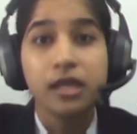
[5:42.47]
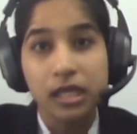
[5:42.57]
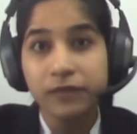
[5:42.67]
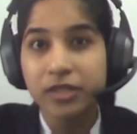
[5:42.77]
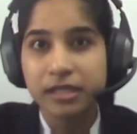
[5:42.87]

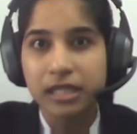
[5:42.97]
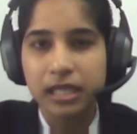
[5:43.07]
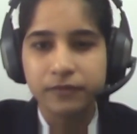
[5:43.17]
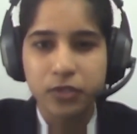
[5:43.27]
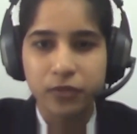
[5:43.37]
even at the
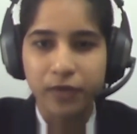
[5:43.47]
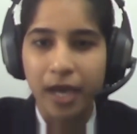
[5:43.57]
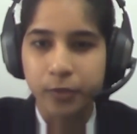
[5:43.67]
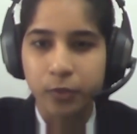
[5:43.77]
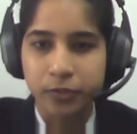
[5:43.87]
levels of
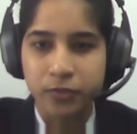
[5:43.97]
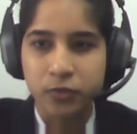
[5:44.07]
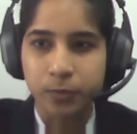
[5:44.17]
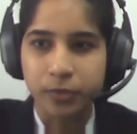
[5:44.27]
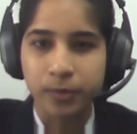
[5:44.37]
High Court and
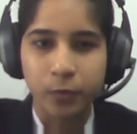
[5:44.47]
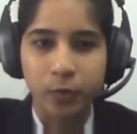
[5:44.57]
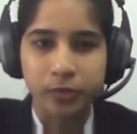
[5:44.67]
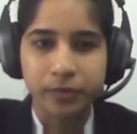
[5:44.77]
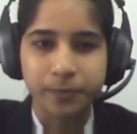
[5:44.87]
Supreme
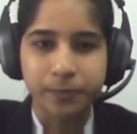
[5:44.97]
Court.